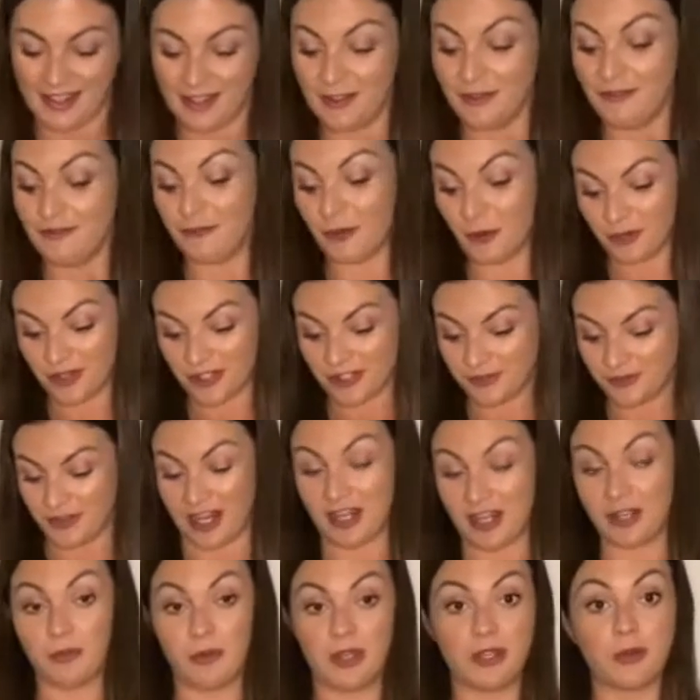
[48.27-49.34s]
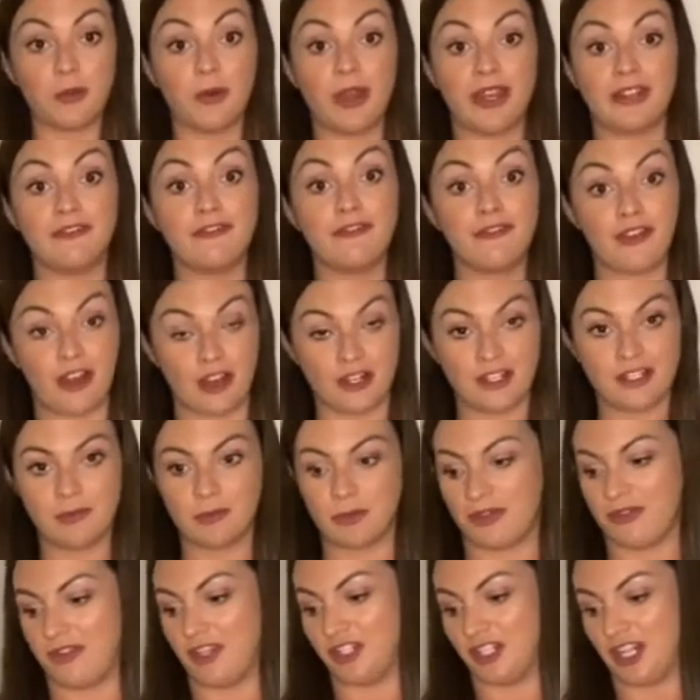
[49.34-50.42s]
For this drink, we go in first
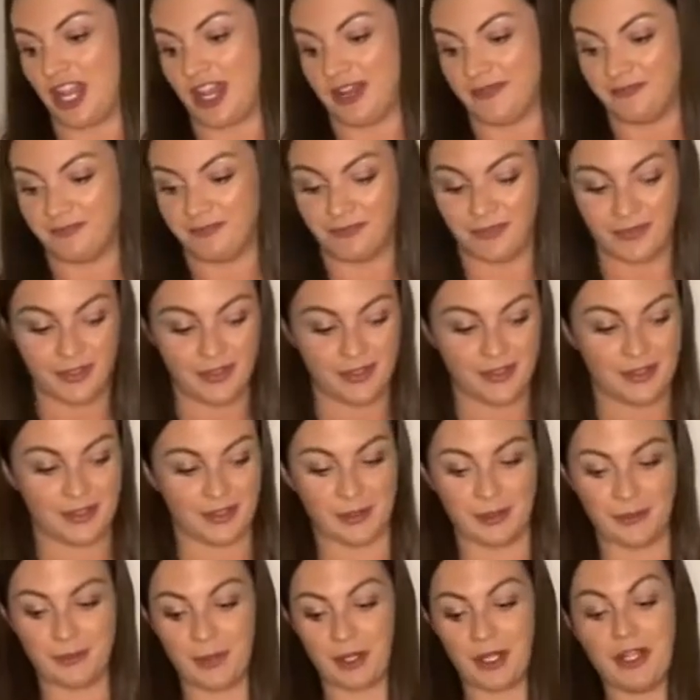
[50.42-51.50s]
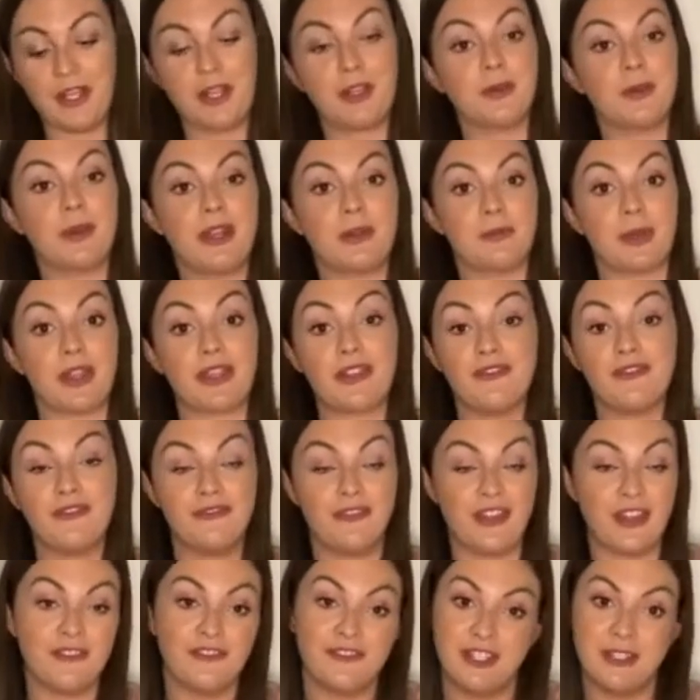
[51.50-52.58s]
with the gin. So we're going to go in with
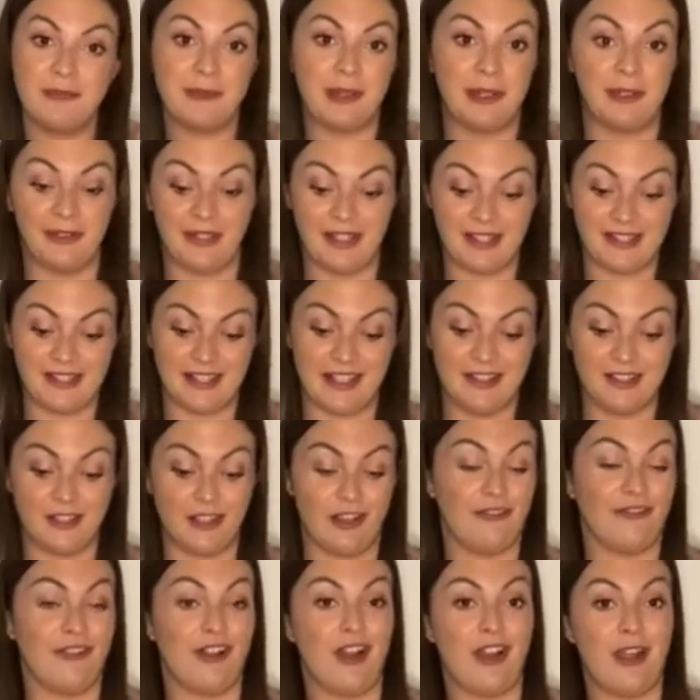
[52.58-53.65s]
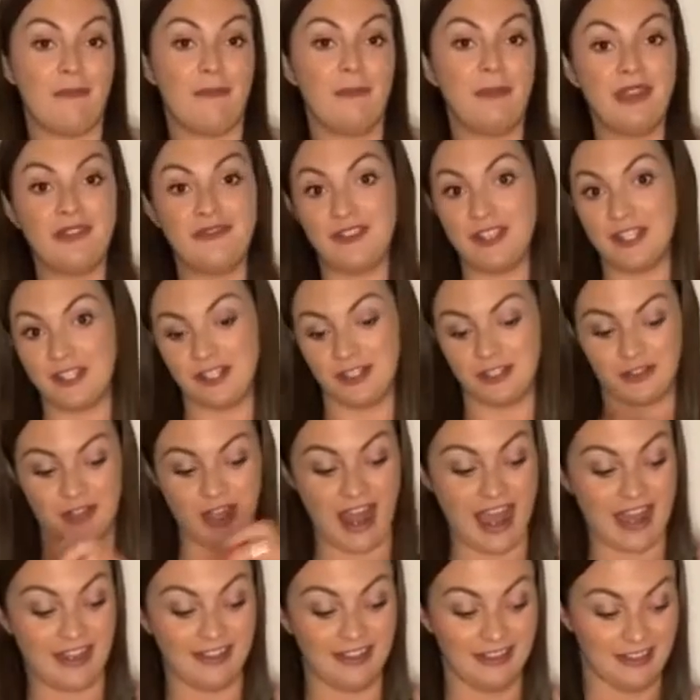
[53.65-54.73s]
50ml of our Beefeater
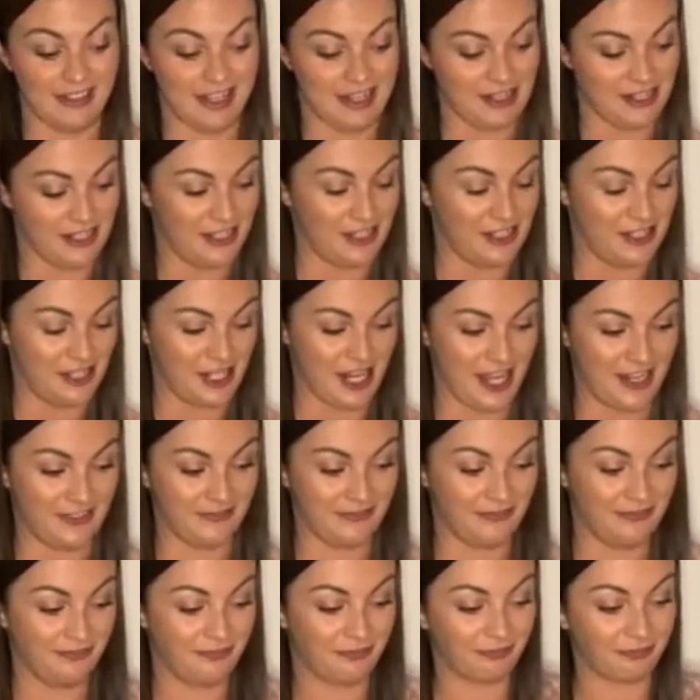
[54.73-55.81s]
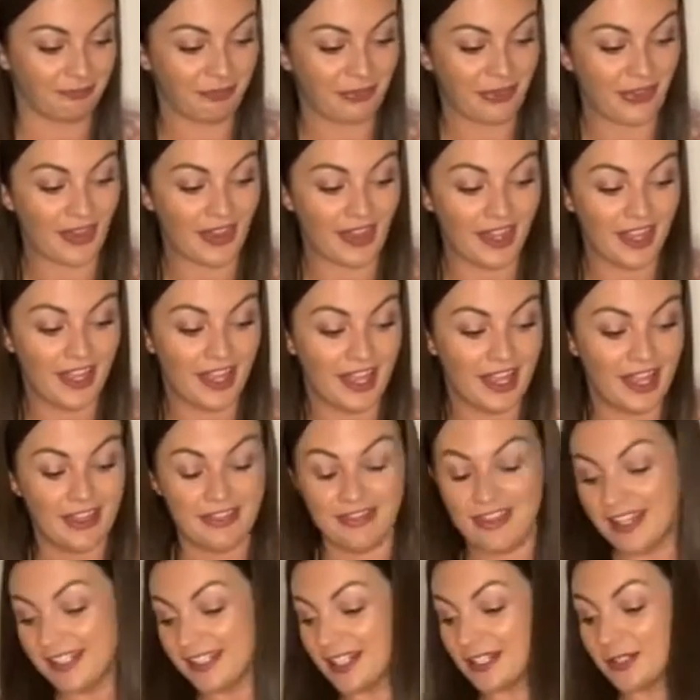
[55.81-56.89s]
Dry London gin.
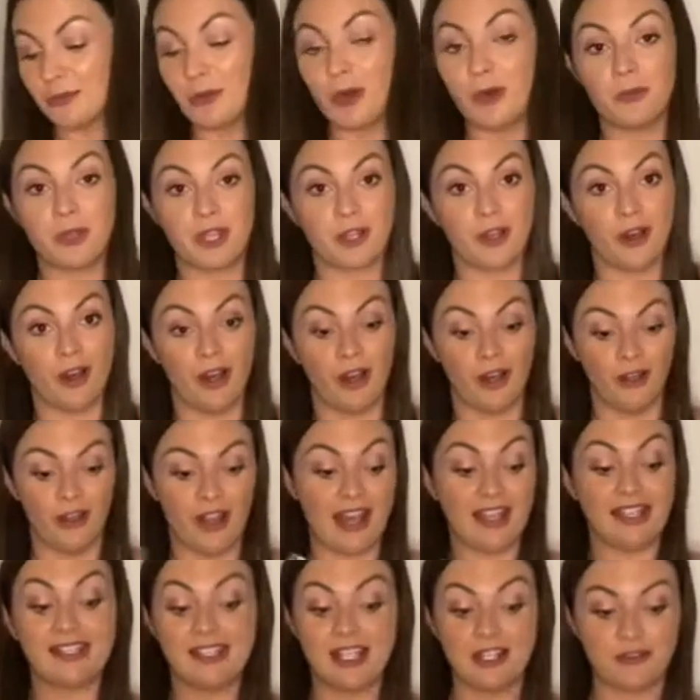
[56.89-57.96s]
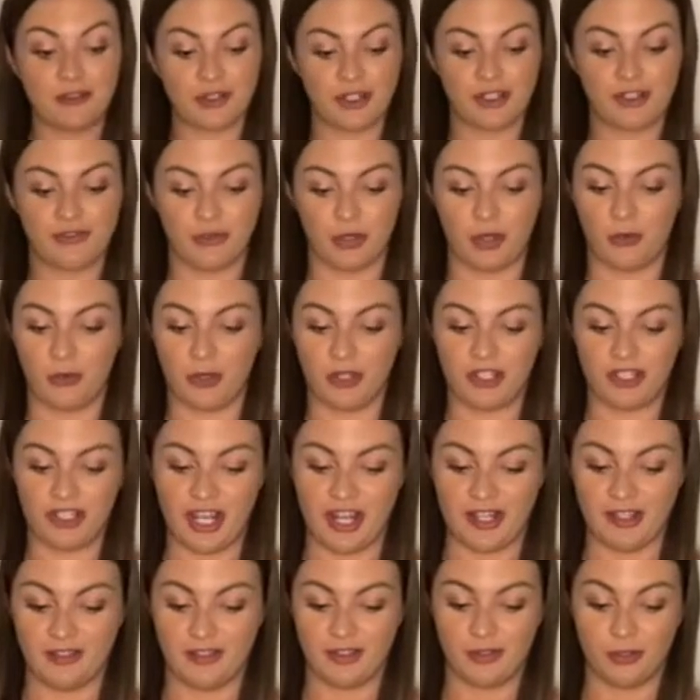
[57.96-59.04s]
This is what we call a citrus forward
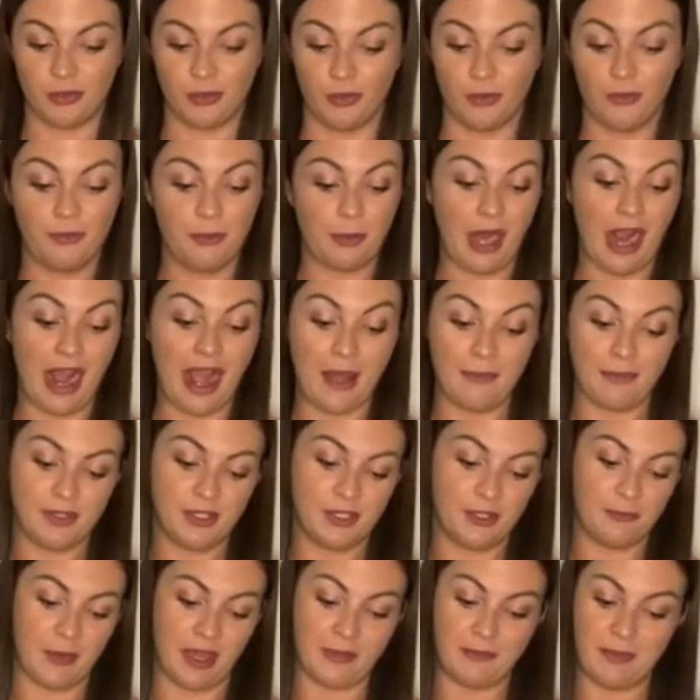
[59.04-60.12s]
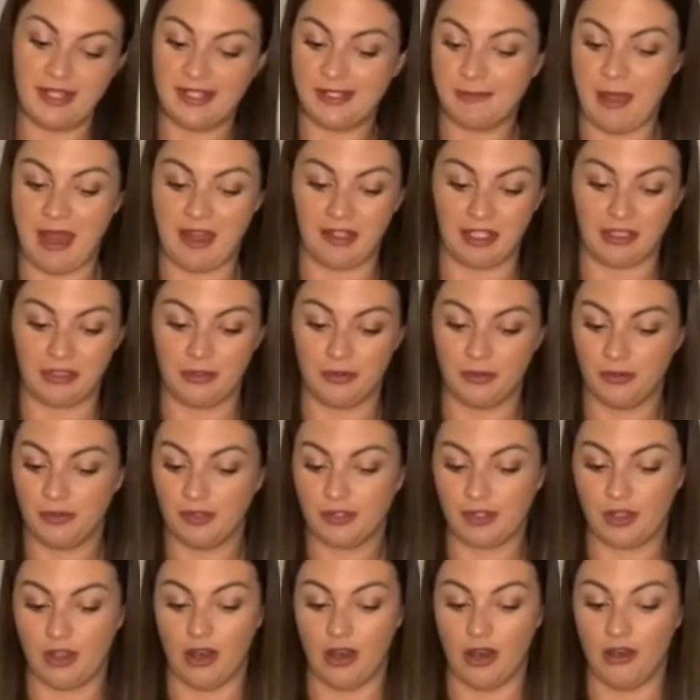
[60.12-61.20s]
gin, so perhaps you might be smelling notes
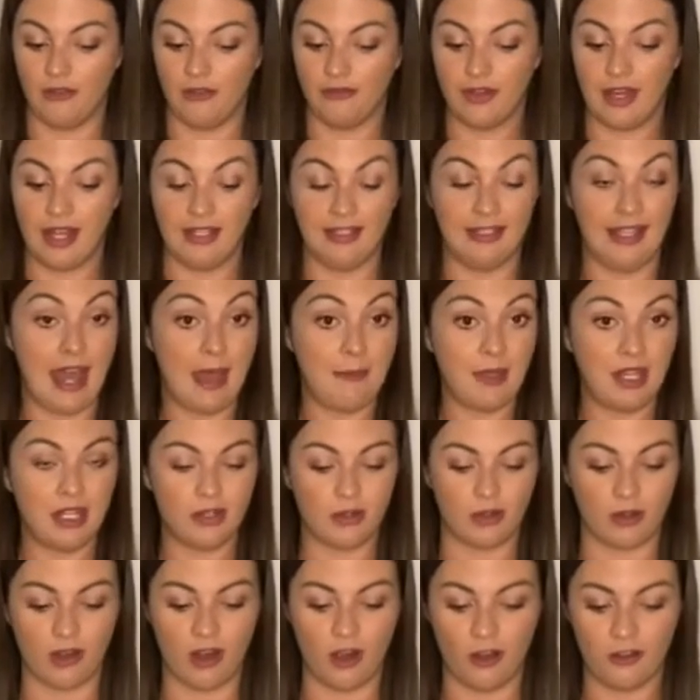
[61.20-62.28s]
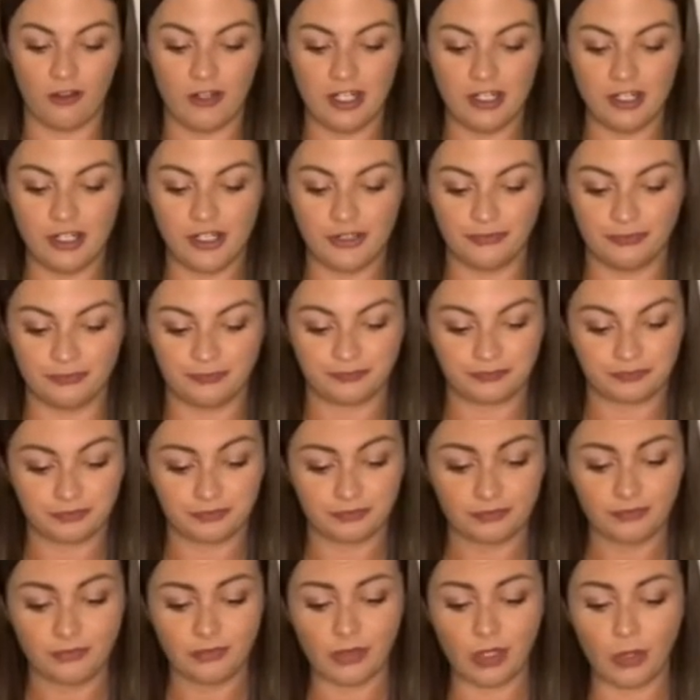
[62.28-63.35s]
of lemon or orange
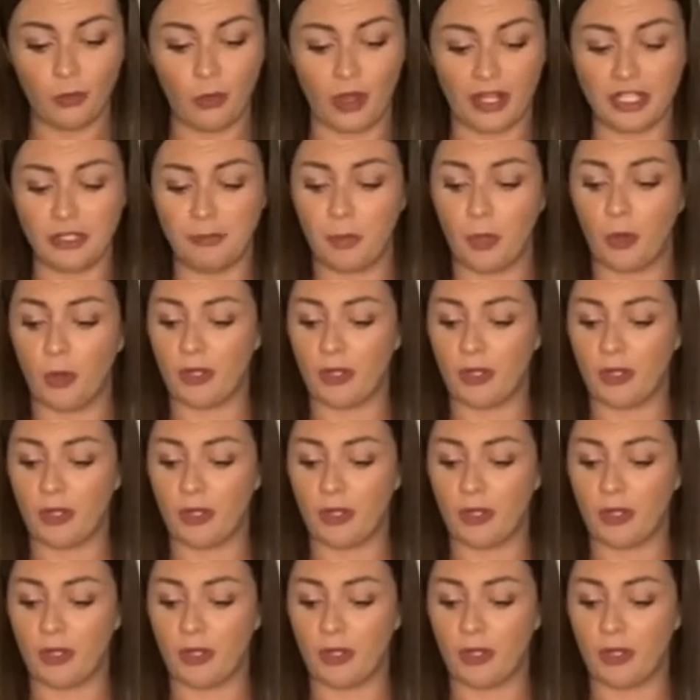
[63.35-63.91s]
when you pour it